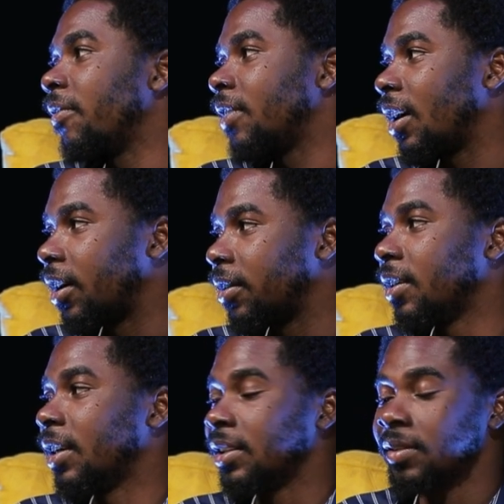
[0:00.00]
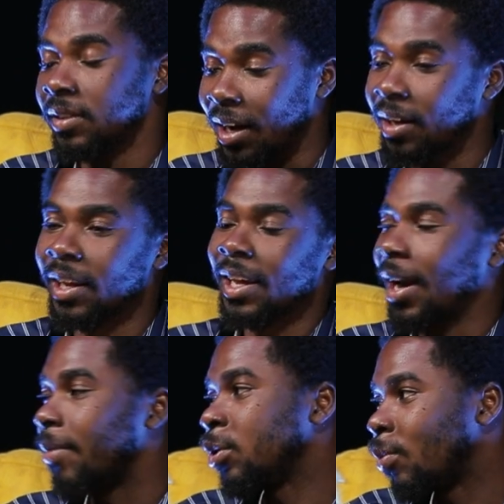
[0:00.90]
After he's done, then he
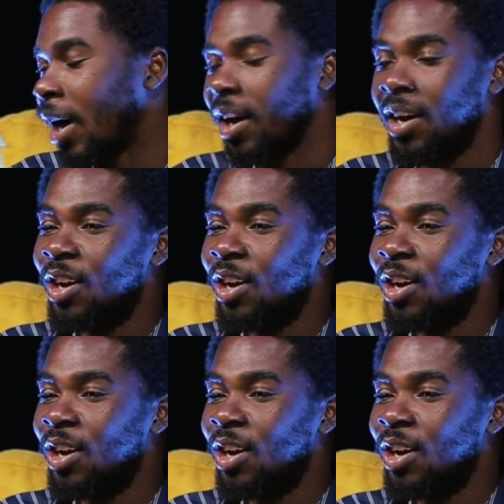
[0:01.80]
comes back.